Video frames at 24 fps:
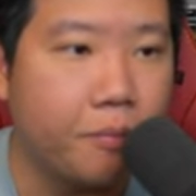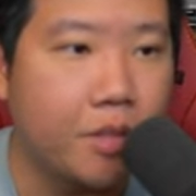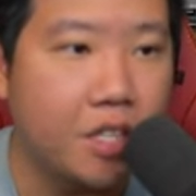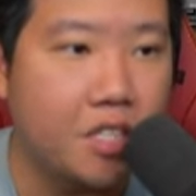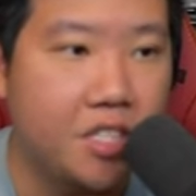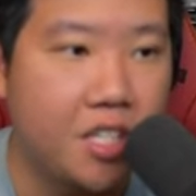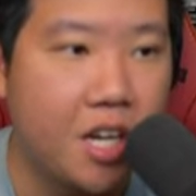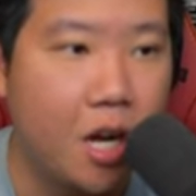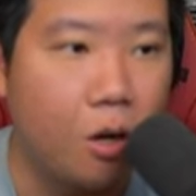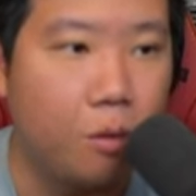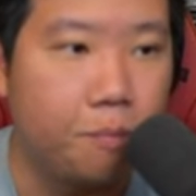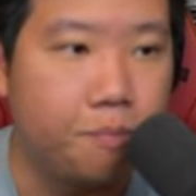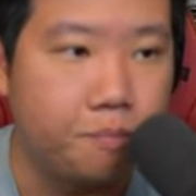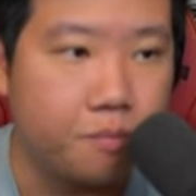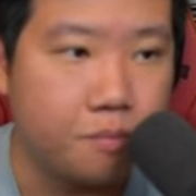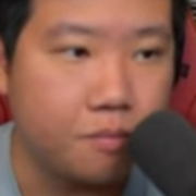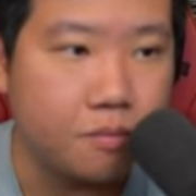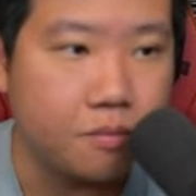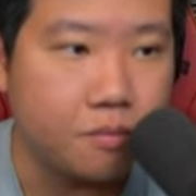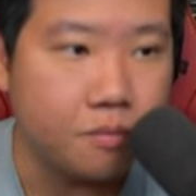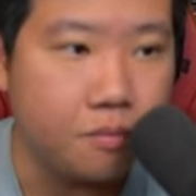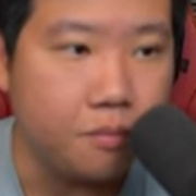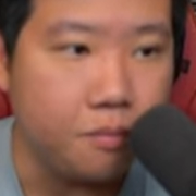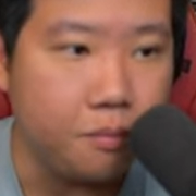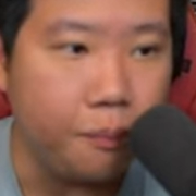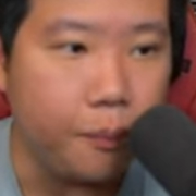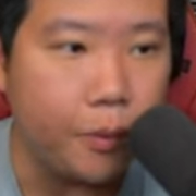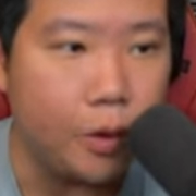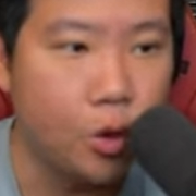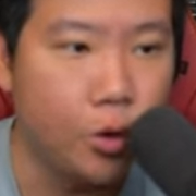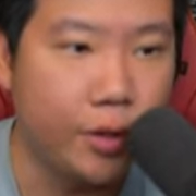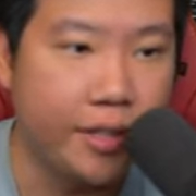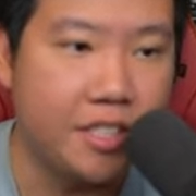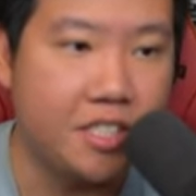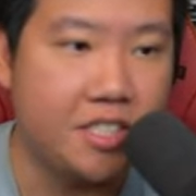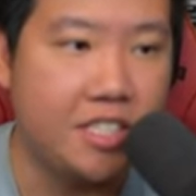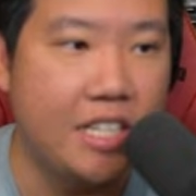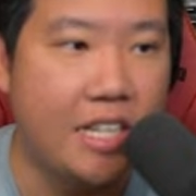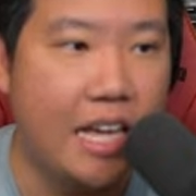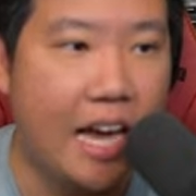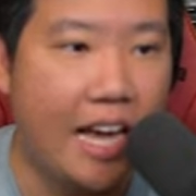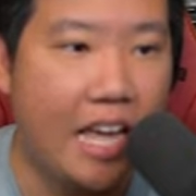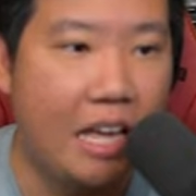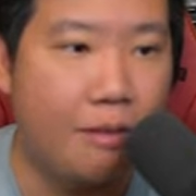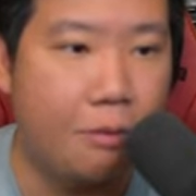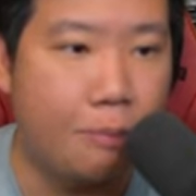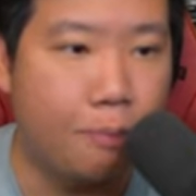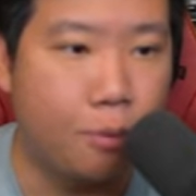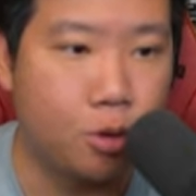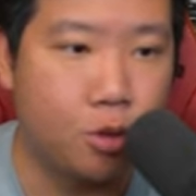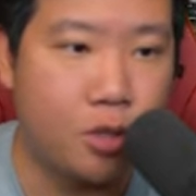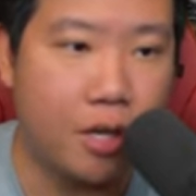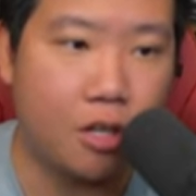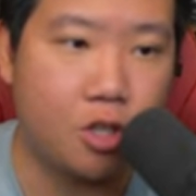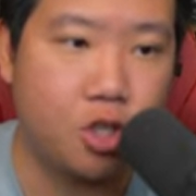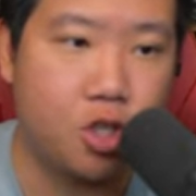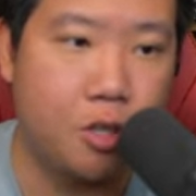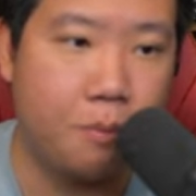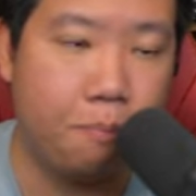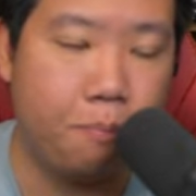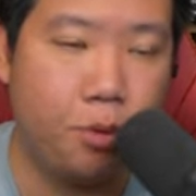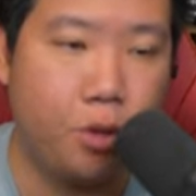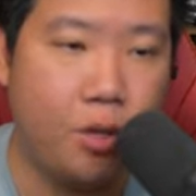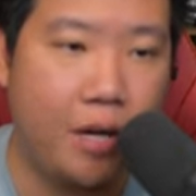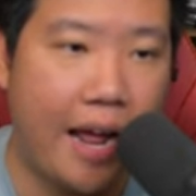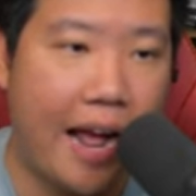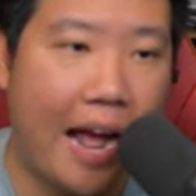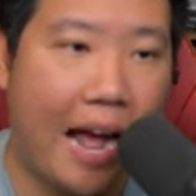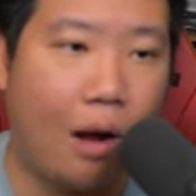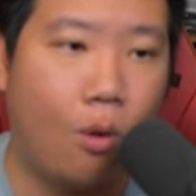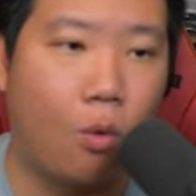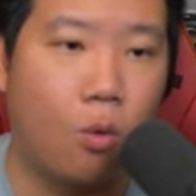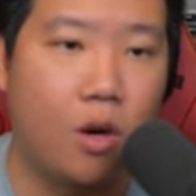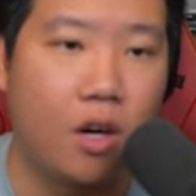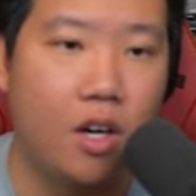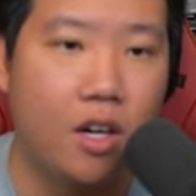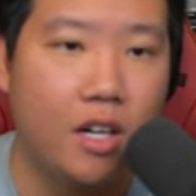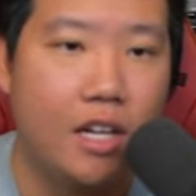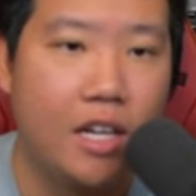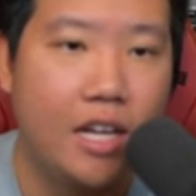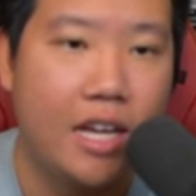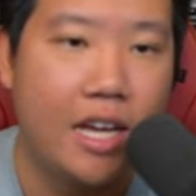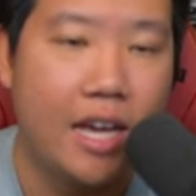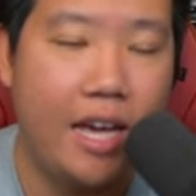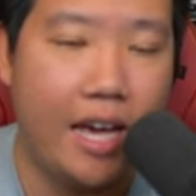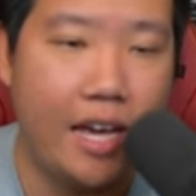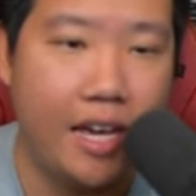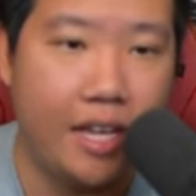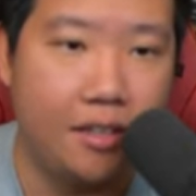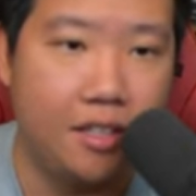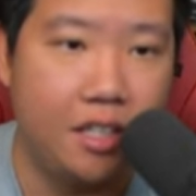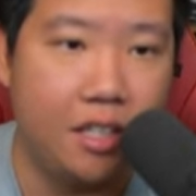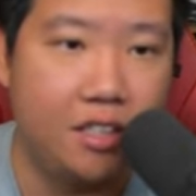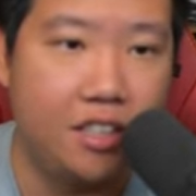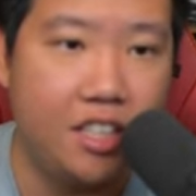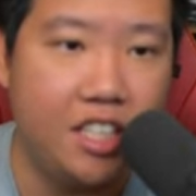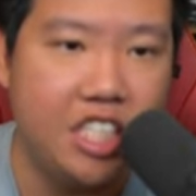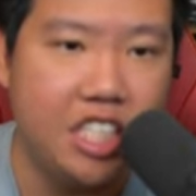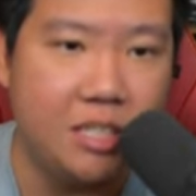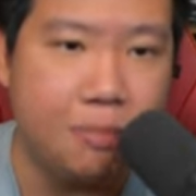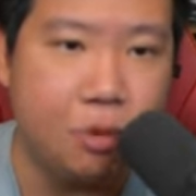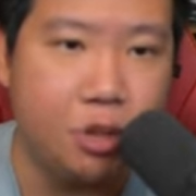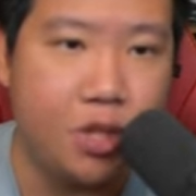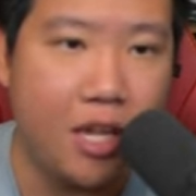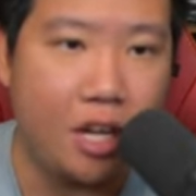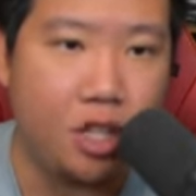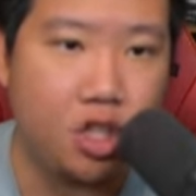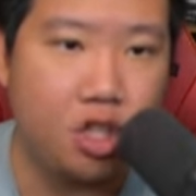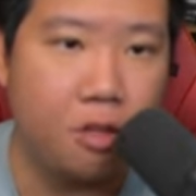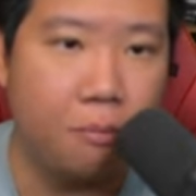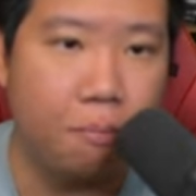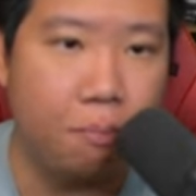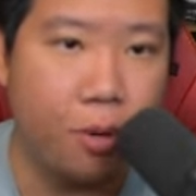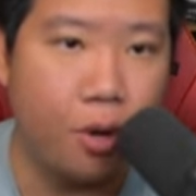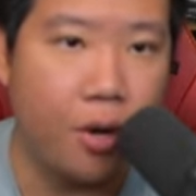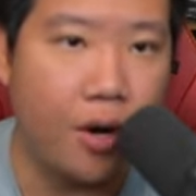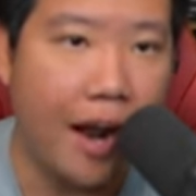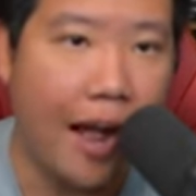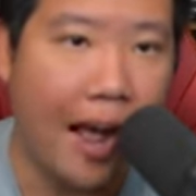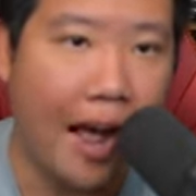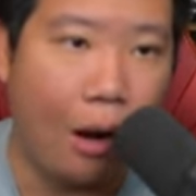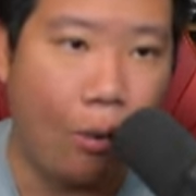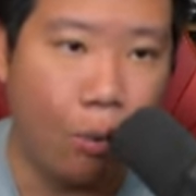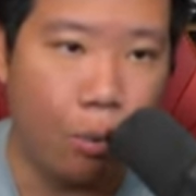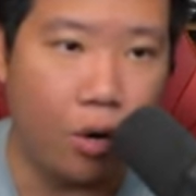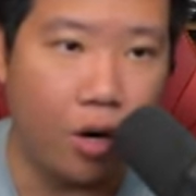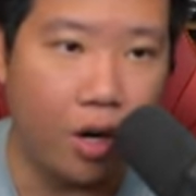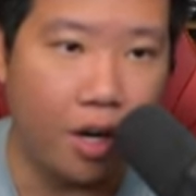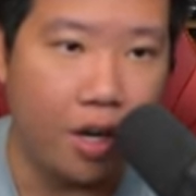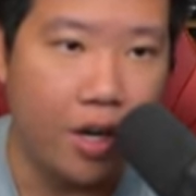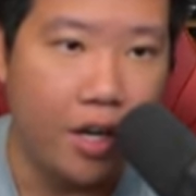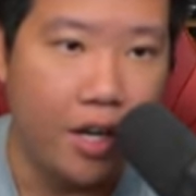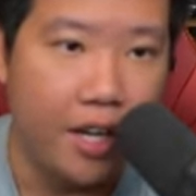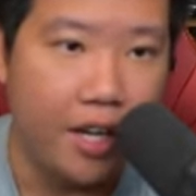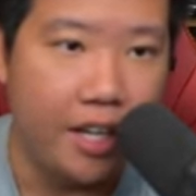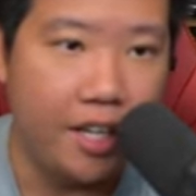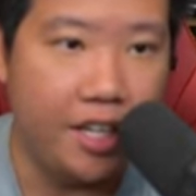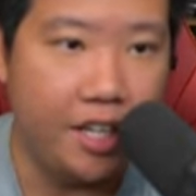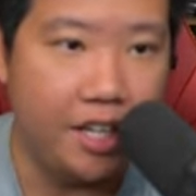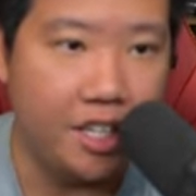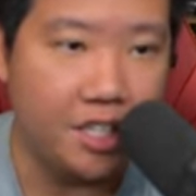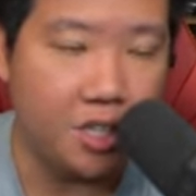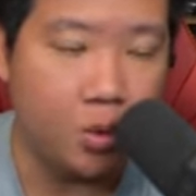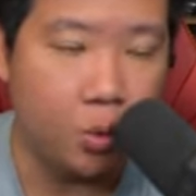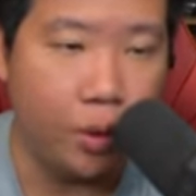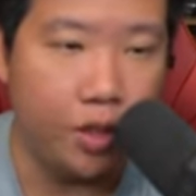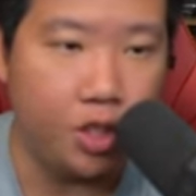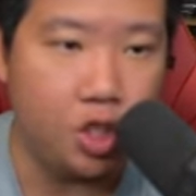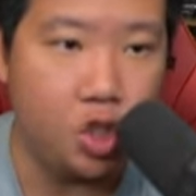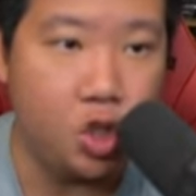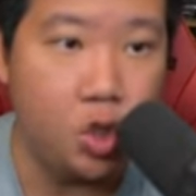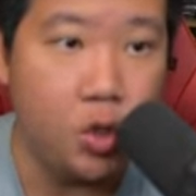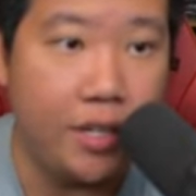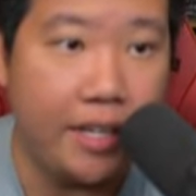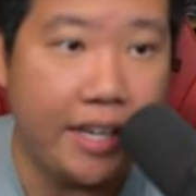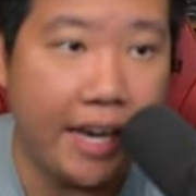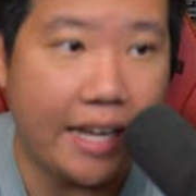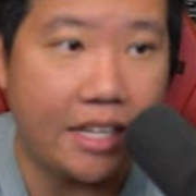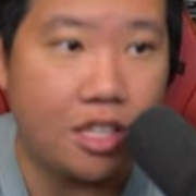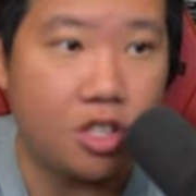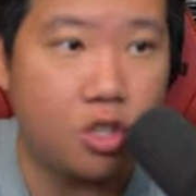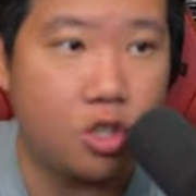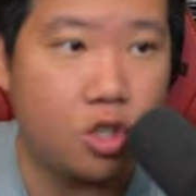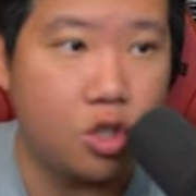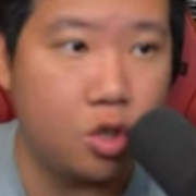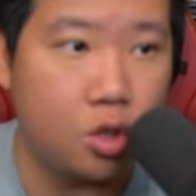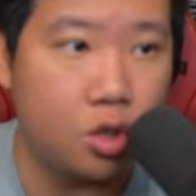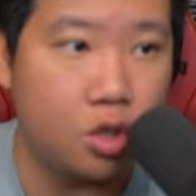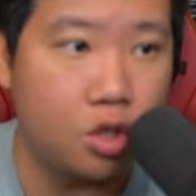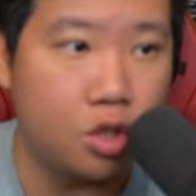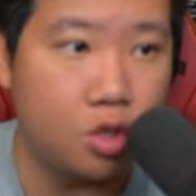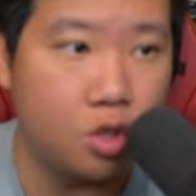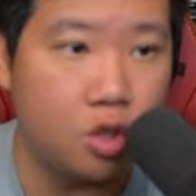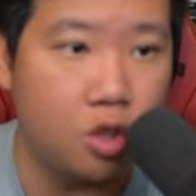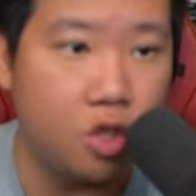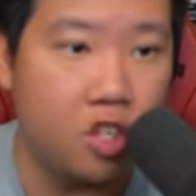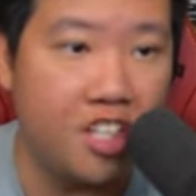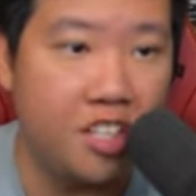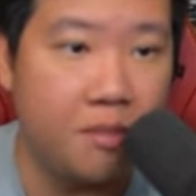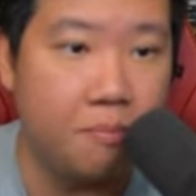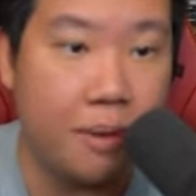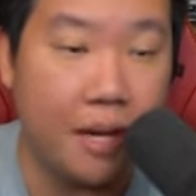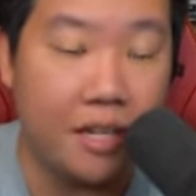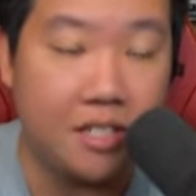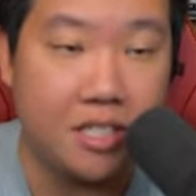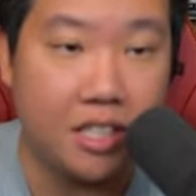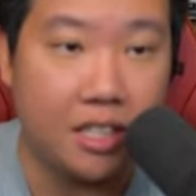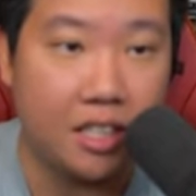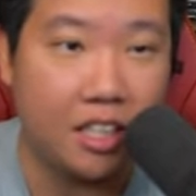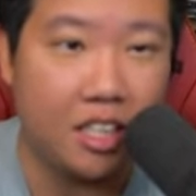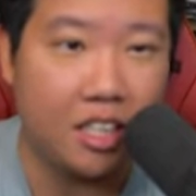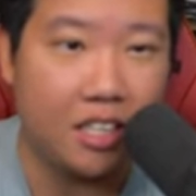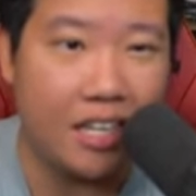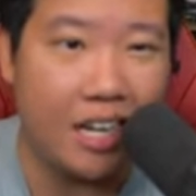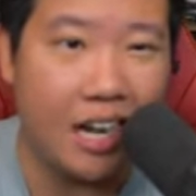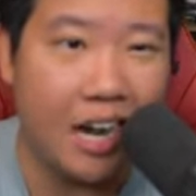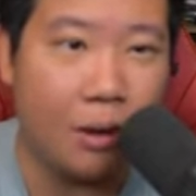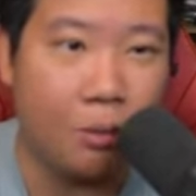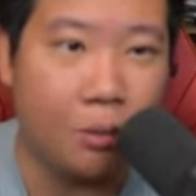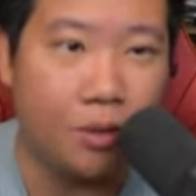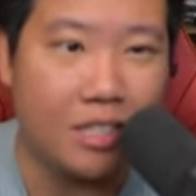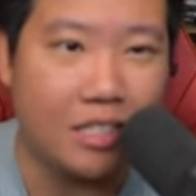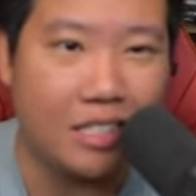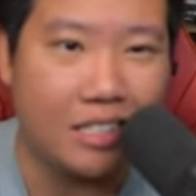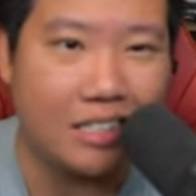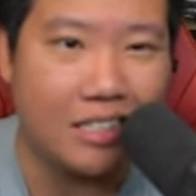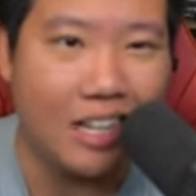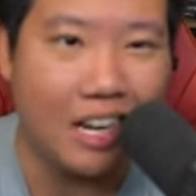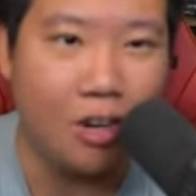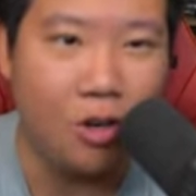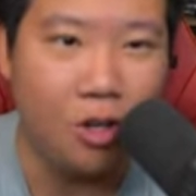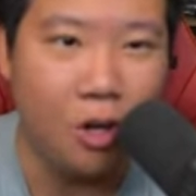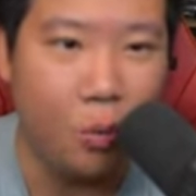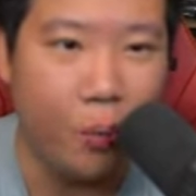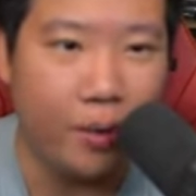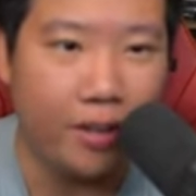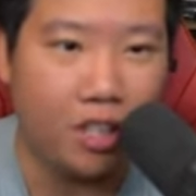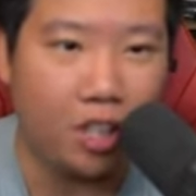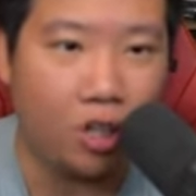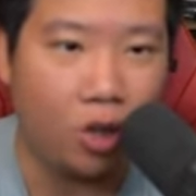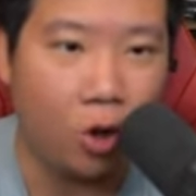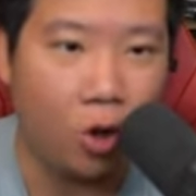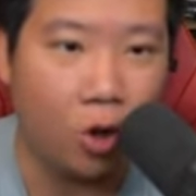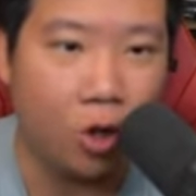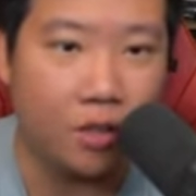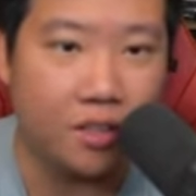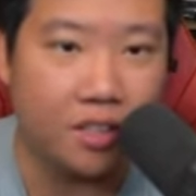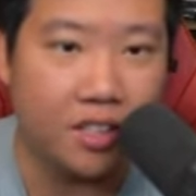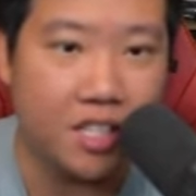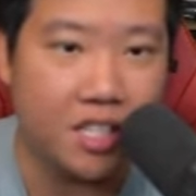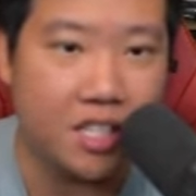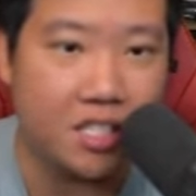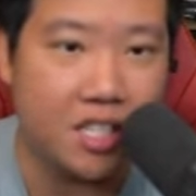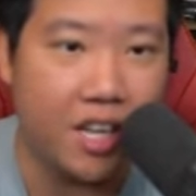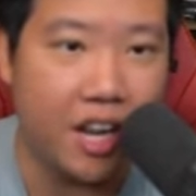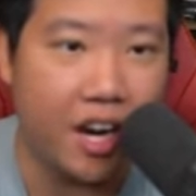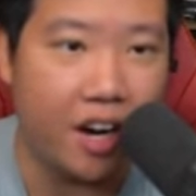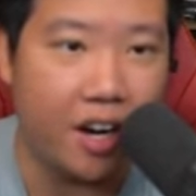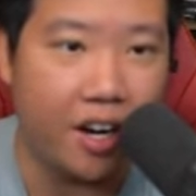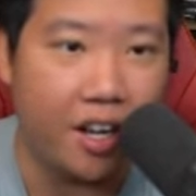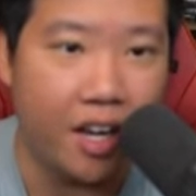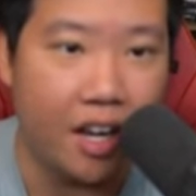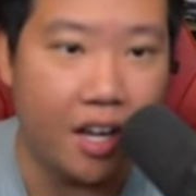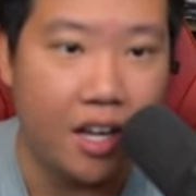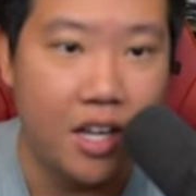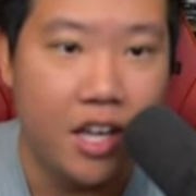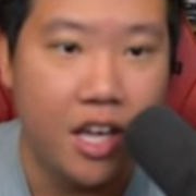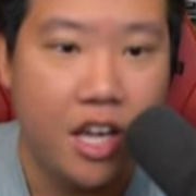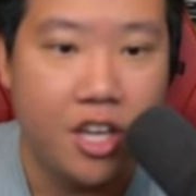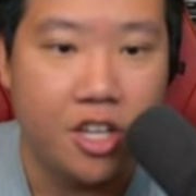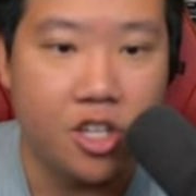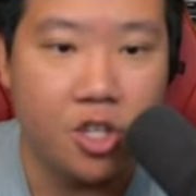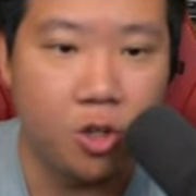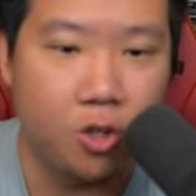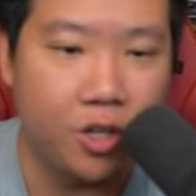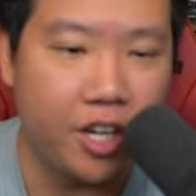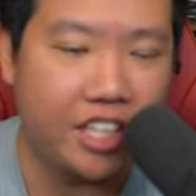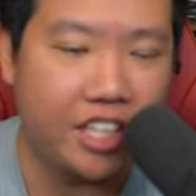So you can see I have a production per hour, and these production per hour is what you get to do in basically, I don't know what to call this area, your